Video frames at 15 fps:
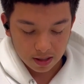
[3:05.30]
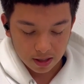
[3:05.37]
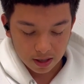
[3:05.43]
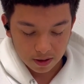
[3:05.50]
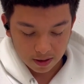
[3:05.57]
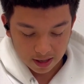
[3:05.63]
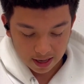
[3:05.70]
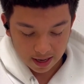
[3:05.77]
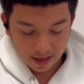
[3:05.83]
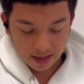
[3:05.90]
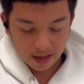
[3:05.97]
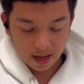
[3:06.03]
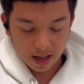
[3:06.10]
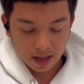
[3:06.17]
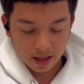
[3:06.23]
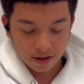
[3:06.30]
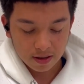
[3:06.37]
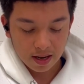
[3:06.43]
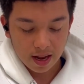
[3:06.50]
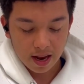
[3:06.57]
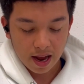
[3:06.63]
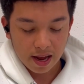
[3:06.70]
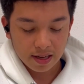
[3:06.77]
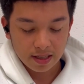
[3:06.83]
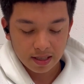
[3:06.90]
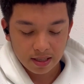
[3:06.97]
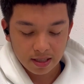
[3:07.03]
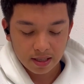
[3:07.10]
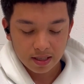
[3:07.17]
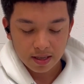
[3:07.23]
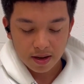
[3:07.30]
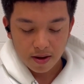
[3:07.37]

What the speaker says: Nucleic acids